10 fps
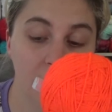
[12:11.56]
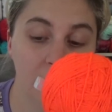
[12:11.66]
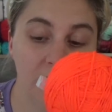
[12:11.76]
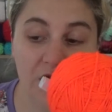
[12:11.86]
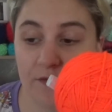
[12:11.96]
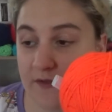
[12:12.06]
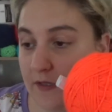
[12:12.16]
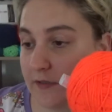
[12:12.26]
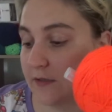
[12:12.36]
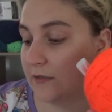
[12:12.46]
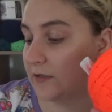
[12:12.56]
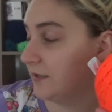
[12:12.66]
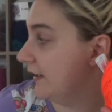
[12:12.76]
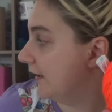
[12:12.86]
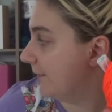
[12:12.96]
use this to
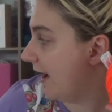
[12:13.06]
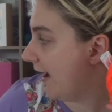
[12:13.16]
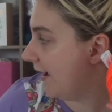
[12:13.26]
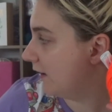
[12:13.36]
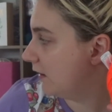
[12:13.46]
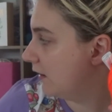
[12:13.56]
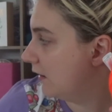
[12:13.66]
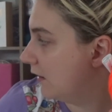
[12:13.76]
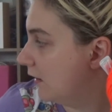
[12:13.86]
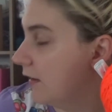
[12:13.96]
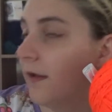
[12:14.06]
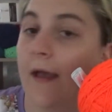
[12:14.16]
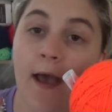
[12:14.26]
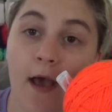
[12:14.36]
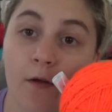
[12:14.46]
knit him a hat
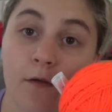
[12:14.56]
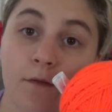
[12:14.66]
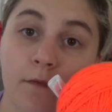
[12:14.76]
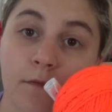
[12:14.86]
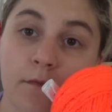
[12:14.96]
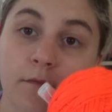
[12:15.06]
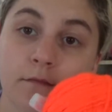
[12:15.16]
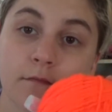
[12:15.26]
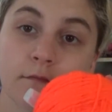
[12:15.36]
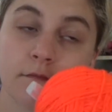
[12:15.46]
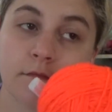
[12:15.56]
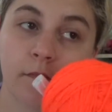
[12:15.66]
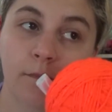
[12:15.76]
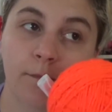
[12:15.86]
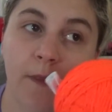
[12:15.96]
out of
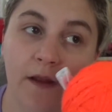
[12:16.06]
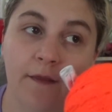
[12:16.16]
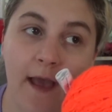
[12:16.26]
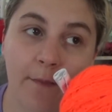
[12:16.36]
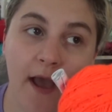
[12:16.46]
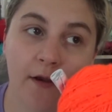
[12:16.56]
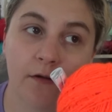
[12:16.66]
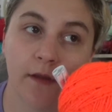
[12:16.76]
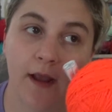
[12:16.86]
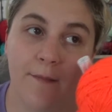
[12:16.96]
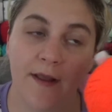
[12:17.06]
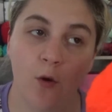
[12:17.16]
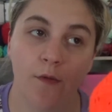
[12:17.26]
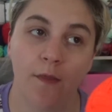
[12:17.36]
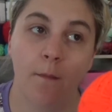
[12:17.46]
like that pattern. Like I might go
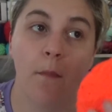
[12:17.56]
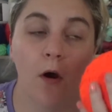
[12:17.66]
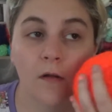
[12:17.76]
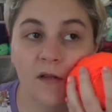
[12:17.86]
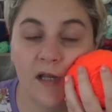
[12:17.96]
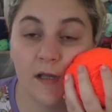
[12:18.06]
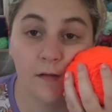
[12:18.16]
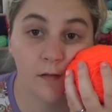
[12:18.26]
with the Barley